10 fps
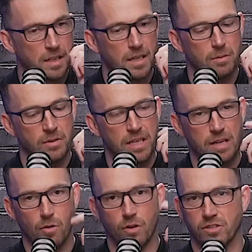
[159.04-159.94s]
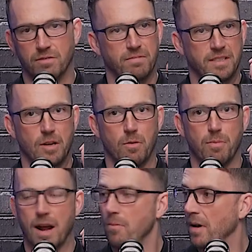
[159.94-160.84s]
Yeah, well, Nicky Rod's still
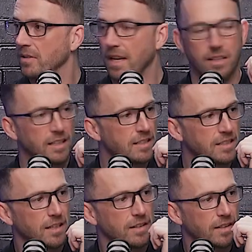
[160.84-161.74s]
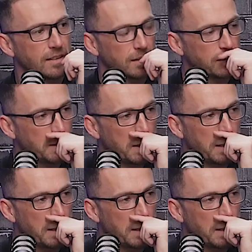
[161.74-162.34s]
brown belt technically, isn't he? I think.